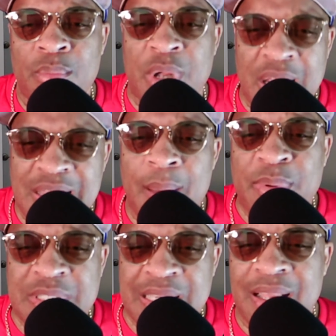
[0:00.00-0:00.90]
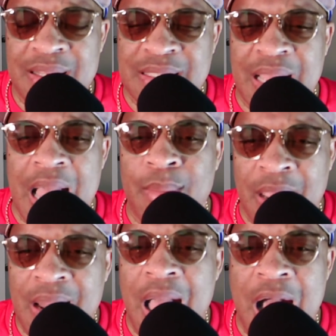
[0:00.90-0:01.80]
But at that particular time
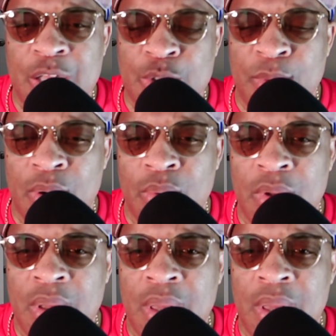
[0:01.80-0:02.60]
in the hospital,